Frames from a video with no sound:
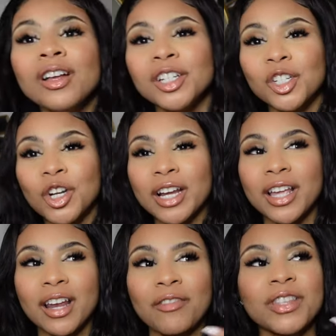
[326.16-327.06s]
just trying to
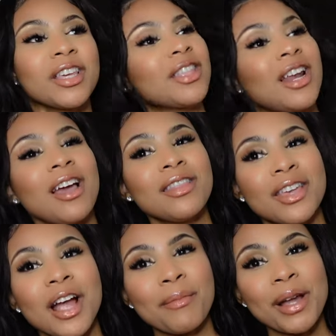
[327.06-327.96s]
get everything that I
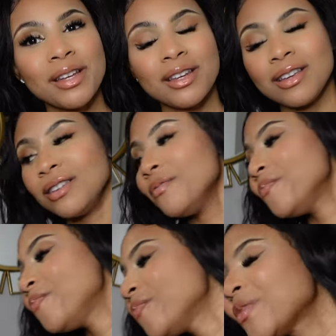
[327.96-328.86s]
think I might need.
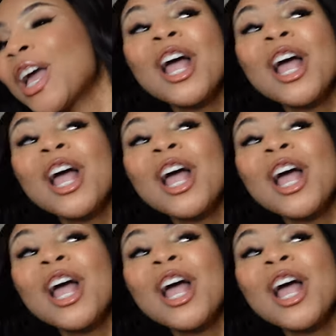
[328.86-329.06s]
So